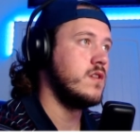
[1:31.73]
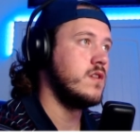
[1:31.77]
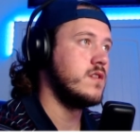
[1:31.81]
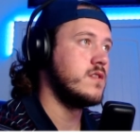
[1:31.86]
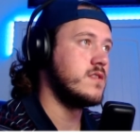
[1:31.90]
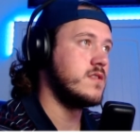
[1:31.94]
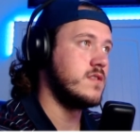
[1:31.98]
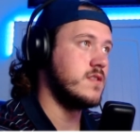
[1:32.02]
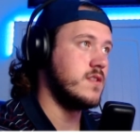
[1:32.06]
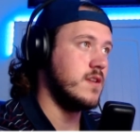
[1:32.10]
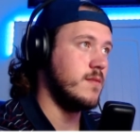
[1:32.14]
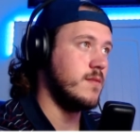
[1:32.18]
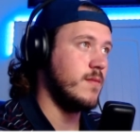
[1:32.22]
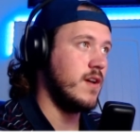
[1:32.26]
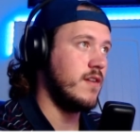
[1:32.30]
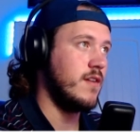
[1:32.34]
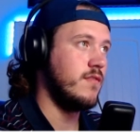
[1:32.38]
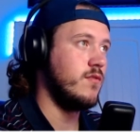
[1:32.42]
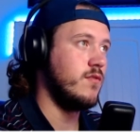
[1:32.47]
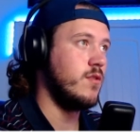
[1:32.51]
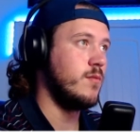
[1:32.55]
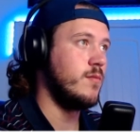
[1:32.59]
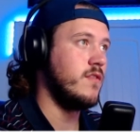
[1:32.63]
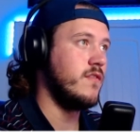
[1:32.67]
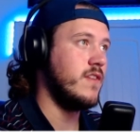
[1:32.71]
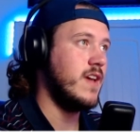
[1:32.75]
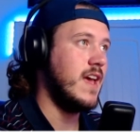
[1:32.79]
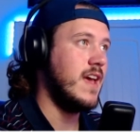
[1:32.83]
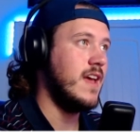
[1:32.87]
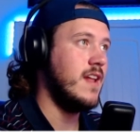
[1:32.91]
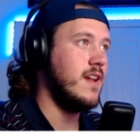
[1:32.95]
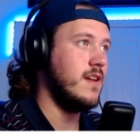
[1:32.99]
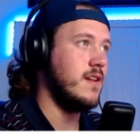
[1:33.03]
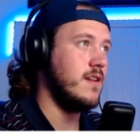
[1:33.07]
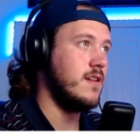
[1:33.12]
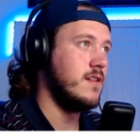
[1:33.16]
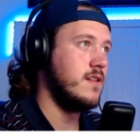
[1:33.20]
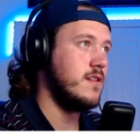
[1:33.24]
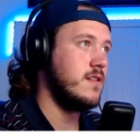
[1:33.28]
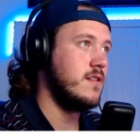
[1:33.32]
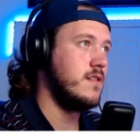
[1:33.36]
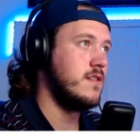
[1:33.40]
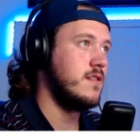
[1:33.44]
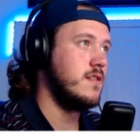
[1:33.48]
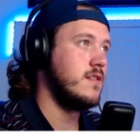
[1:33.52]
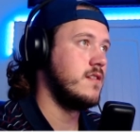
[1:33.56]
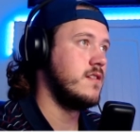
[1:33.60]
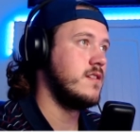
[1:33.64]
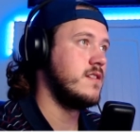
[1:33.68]
Let's see, my form of él,
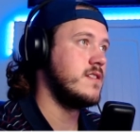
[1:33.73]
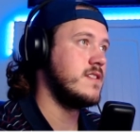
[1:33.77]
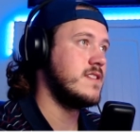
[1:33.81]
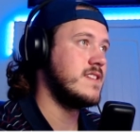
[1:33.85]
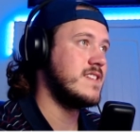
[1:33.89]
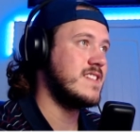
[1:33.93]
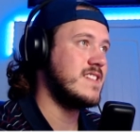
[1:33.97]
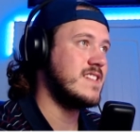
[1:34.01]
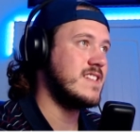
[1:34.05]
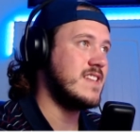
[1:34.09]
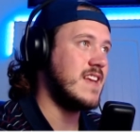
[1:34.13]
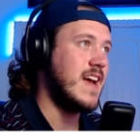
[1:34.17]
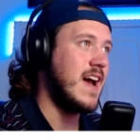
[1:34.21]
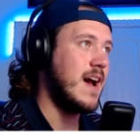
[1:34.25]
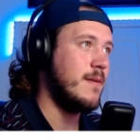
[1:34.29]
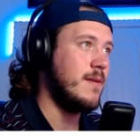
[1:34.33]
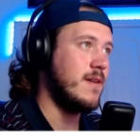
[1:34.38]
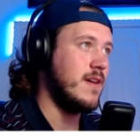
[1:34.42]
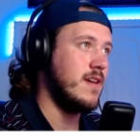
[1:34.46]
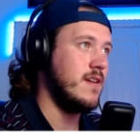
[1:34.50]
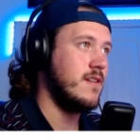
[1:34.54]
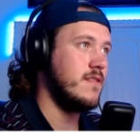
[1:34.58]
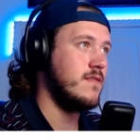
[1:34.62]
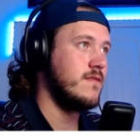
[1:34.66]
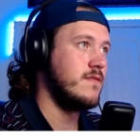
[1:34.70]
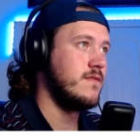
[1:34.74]
sabe.